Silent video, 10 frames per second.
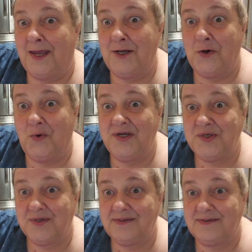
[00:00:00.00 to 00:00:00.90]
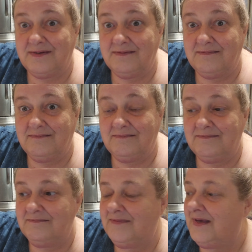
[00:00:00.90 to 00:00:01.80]
And no interest.
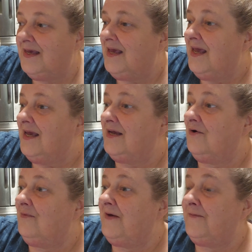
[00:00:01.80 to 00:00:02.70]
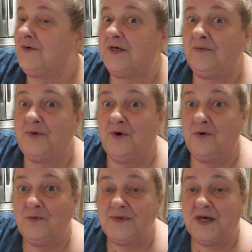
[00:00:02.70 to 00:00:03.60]
You know, my first couple of
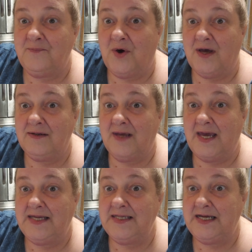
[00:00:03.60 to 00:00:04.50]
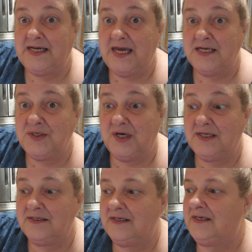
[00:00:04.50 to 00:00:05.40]
homes I bought on land
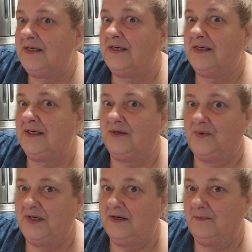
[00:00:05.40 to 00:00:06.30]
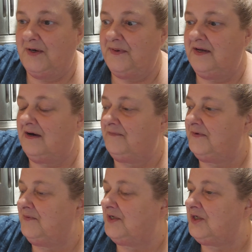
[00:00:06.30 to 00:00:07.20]
contract. You don't hear about that
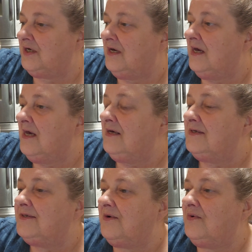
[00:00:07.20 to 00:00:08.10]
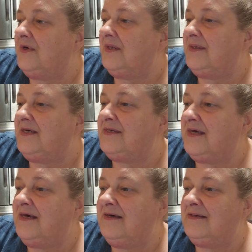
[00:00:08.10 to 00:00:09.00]
often much. So these
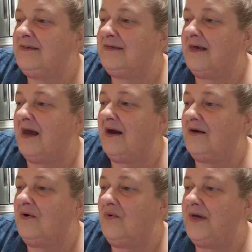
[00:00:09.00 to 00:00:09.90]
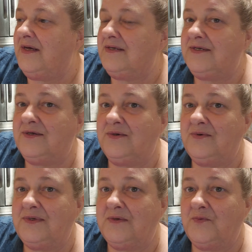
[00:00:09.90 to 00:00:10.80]
kids are going
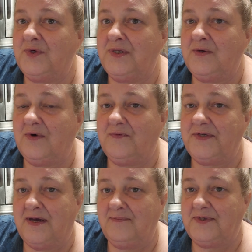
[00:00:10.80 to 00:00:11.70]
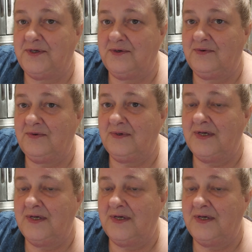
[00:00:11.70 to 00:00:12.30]
into some really rough times too.